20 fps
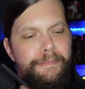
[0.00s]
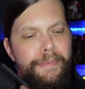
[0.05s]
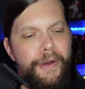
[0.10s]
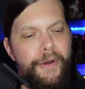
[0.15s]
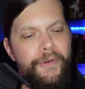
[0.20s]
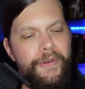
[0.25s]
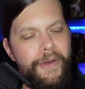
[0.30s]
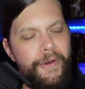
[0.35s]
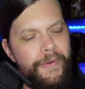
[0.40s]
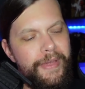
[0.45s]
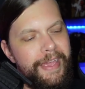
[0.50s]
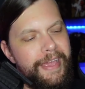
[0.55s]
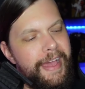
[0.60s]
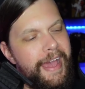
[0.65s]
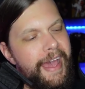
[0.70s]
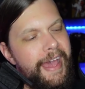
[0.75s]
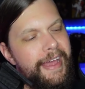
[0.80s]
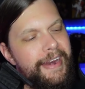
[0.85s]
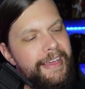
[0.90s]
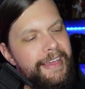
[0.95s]
Pogo, he
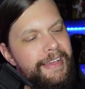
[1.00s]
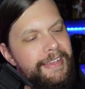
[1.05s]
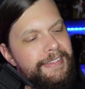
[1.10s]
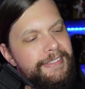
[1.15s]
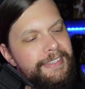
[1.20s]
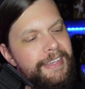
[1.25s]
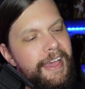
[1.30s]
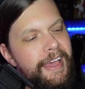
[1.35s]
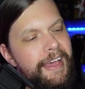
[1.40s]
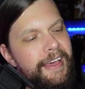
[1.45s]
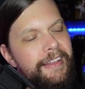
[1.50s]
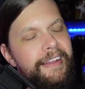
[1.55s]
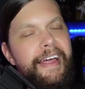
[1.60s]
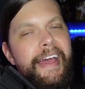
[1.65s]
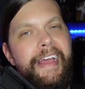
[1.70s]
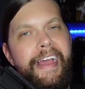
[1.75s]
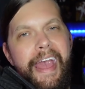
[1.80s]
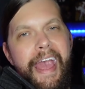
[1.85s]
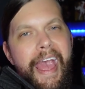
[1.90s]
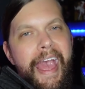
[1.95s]
had his
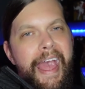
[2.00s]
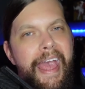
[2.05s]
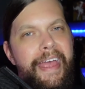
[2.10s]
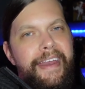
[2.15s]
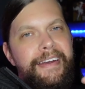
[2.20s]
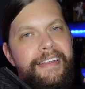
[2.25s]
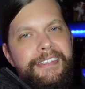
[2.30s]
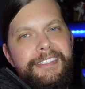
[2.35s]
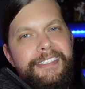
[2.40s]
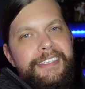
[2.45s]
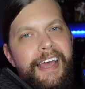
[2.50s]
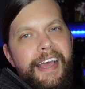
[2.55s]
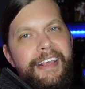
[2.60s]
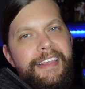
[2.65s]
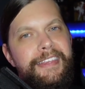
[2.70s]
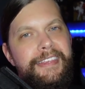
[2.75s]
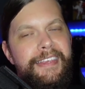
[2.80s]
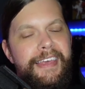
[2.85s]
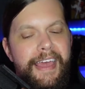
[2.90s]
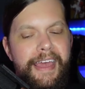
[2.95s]
like hand
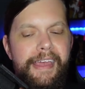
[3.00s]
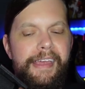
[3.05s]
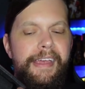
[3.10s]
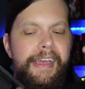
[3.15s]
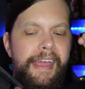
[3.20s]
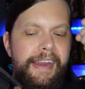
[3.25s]
scythe thing,